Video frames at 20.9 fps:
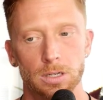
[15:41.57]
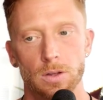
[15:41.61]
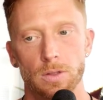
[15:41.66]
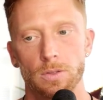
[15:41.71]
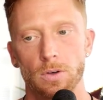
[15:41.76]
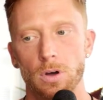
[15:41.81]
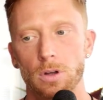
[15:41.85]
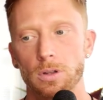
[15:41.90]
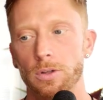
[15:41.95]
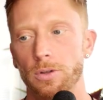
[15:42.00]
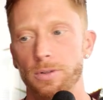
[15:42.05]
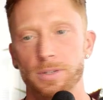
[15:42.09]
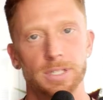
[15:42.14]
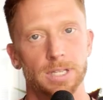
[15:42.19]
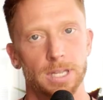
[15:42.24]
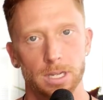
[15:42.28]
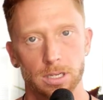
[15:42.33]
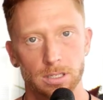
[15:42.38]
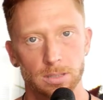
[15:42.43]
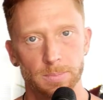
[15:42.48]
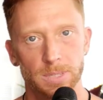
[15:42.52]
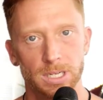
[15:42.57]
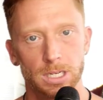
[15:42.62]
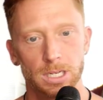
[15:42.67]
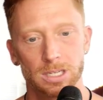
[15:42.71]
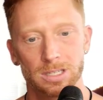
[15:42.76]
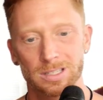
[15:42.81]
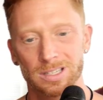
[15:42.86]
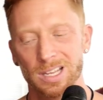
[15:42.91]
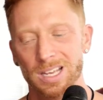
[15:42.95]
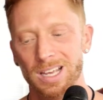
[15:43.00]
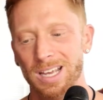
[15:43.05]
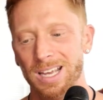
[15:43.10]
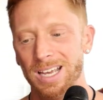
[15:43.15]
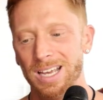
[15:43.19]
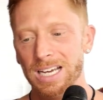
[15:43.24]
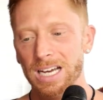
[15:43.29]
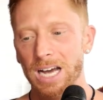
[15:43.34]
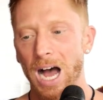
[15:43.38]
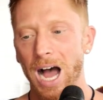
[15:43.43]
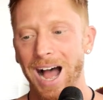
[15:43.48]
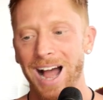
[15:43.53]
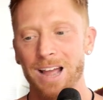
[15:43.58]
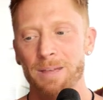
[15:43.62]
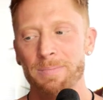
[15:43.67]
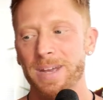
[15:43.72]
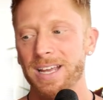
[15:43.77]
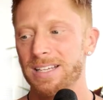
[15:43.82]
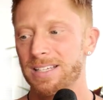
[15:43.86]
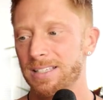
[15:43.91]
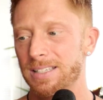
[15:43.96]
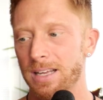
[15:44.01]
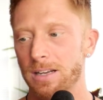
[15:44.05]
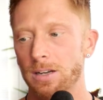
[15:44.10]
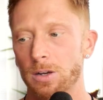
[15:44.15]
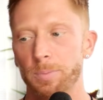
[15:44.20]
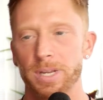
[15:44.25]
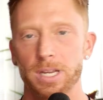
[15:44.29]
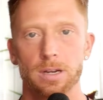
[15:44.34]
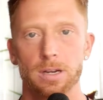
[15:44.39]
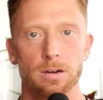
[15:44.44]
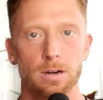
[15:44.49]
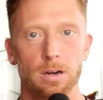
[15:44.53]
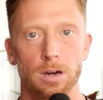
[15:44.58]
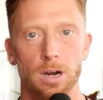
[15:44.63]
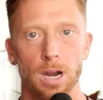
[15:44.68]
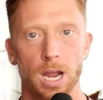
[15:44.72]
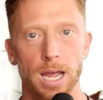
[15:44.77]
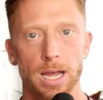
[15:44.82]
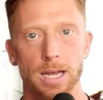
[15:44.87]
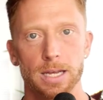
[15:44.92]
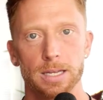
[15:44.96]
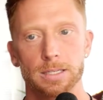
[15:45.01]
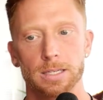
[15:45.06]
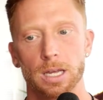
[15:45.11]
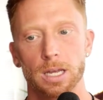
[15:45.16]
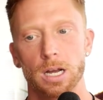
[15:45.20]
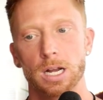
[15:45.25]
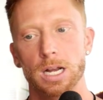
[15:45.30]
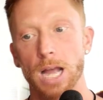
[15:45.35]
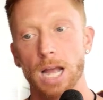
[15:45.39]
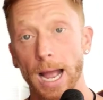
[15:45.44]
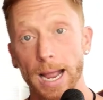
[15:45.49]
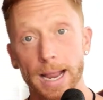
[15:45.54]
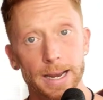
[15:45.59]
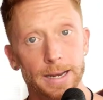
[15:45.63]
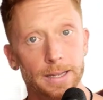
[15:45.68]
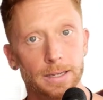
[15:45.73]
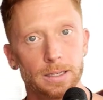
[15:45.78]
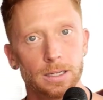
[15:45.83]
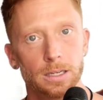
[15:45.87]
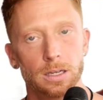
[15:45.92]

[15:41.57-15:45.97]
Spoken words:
All those things, because I may stand up here as a guide,